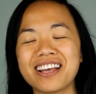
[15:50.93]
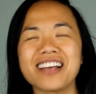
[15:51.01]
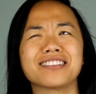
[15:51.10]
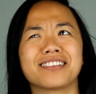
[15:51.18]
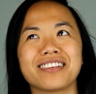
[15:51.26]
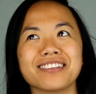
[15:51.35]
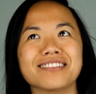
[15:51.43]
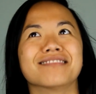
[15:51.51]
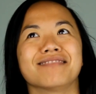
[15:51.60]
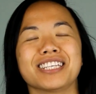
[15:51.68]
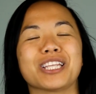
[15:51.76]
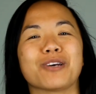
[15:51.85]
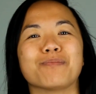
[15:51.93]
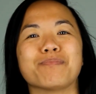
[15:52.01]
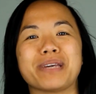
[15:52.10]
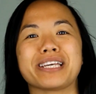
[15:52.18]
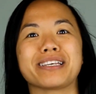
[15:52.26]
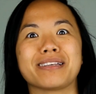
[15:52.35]
as in,
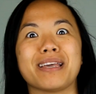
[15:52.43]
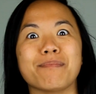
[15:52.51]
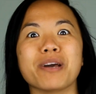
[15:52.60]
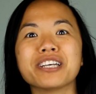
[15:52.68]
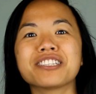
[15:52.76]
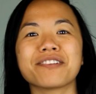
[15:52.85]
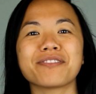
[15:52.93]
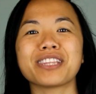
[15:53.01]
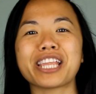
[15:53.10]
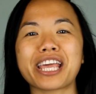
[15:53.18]
being immersive in the